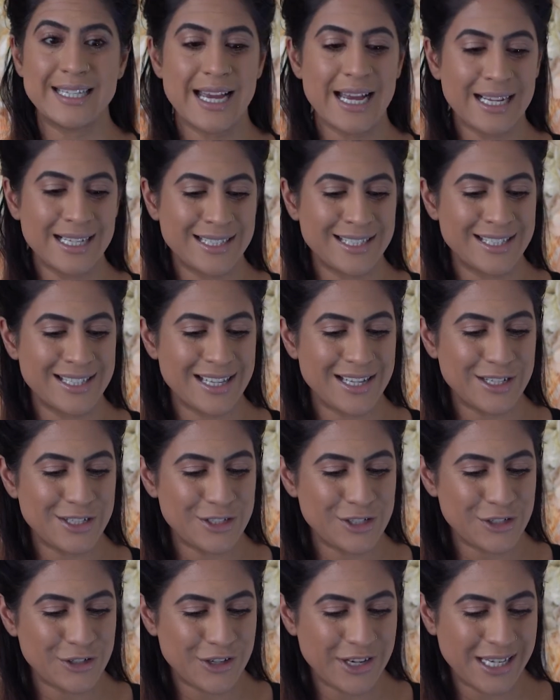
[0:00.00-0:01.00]

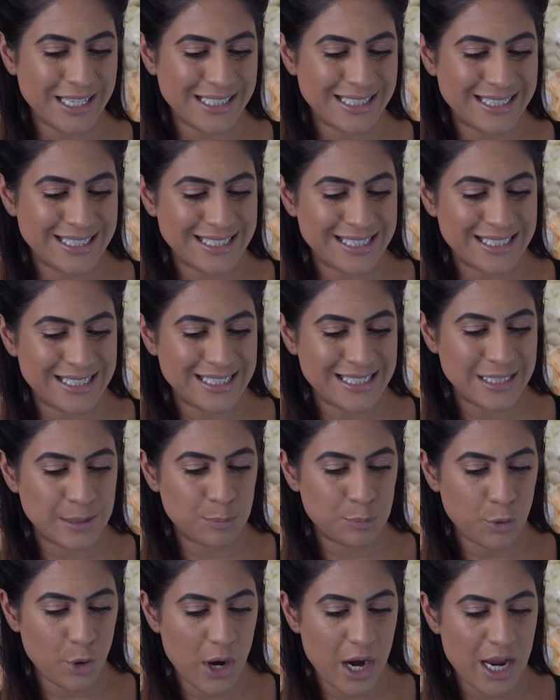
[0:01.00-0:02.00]
texturing
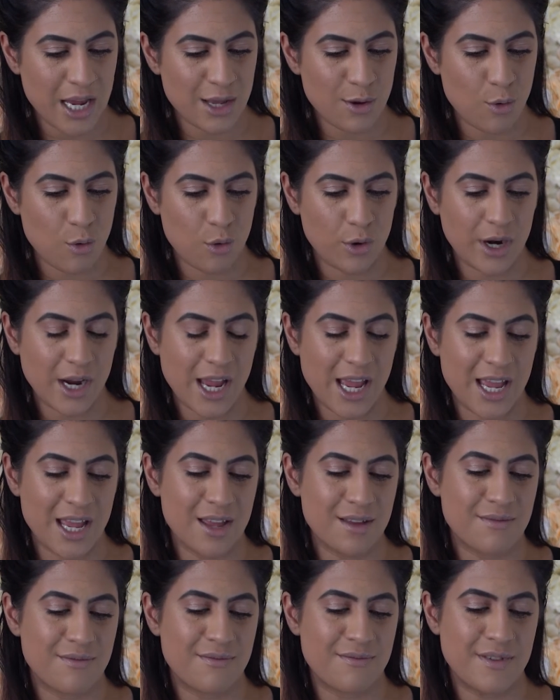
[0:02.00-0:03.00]
spray or
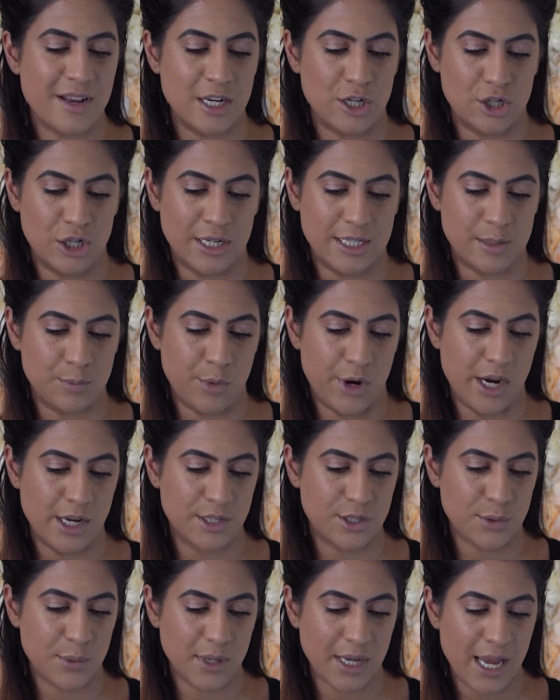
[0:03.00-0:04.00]
a finishing spray.
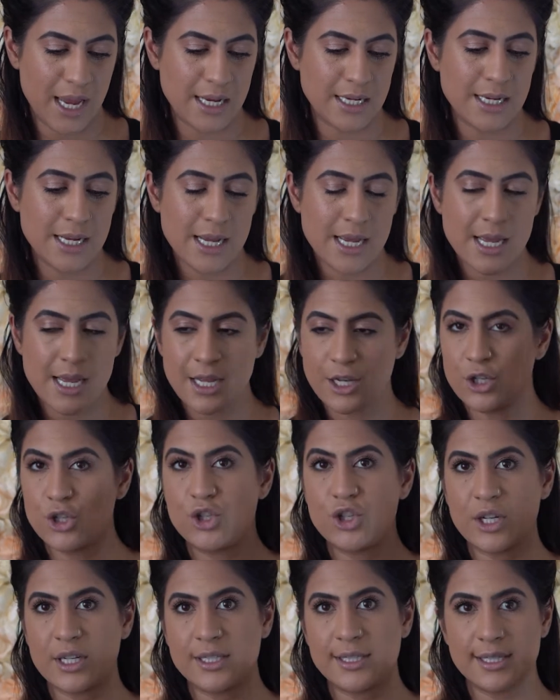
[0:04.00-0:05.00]
So again,
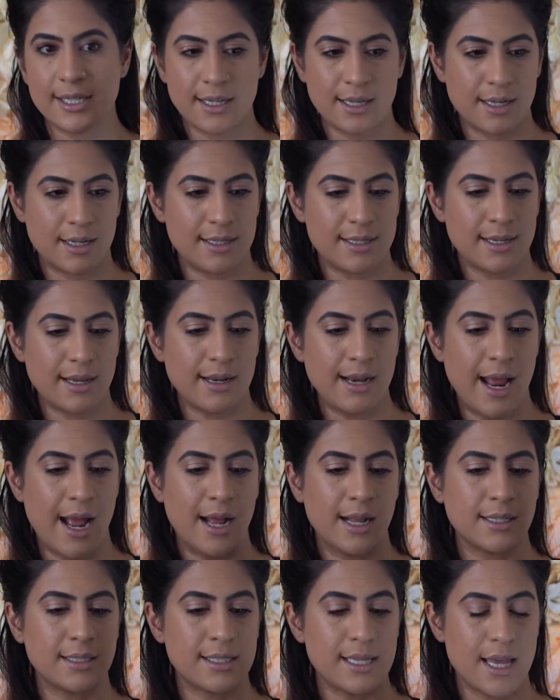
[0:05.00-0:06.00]
just to
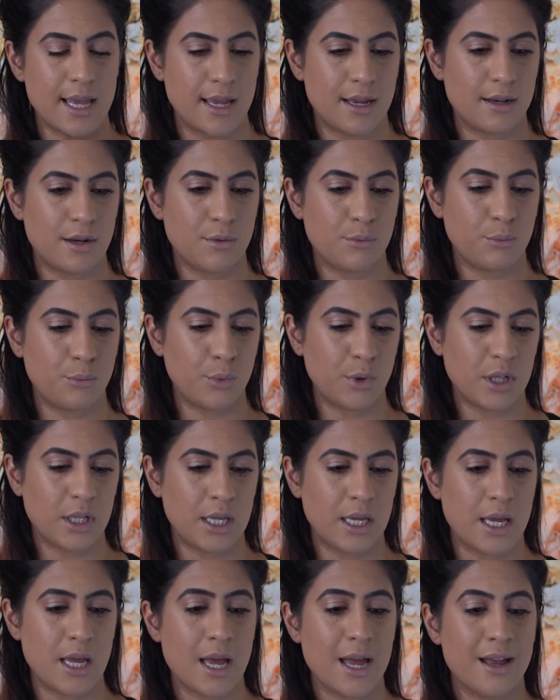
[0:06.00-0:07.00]
enhance and
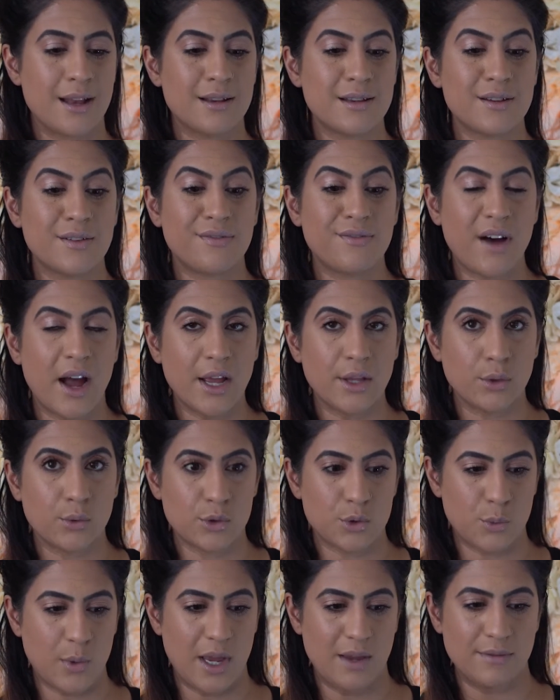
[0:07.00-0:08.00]
really define
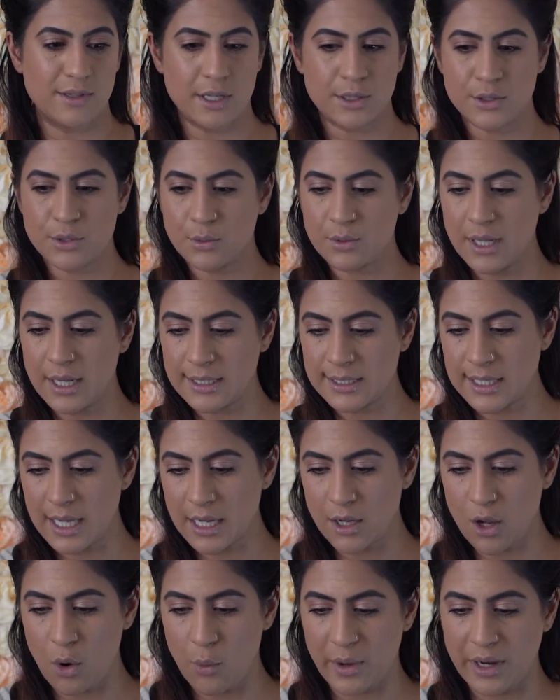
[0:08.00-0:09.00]
those waves. So let's get
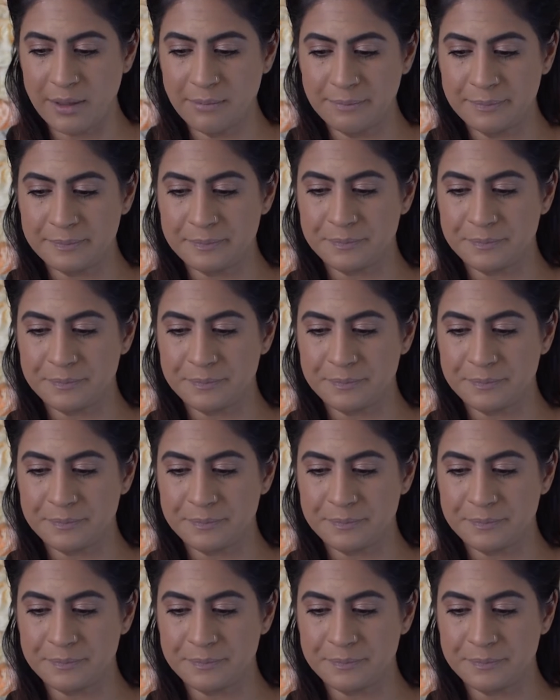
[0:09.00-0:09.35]
going.